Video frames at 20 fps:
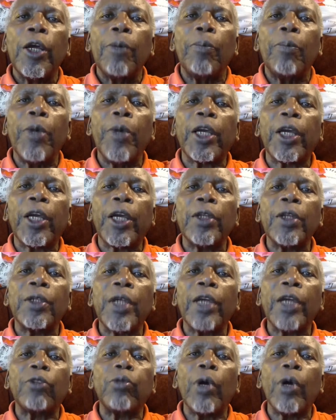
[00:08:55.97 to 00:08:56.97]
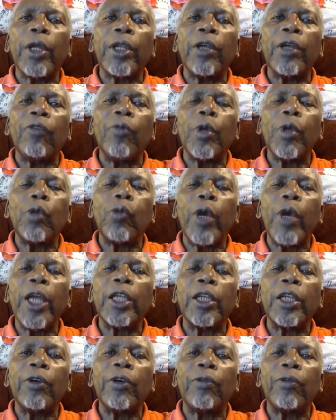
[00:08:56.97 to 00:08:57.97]
because that's what they've been
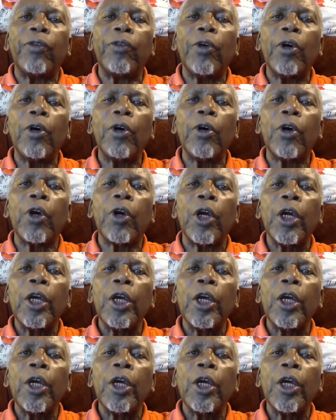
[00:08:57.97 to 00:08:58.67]
waiting for,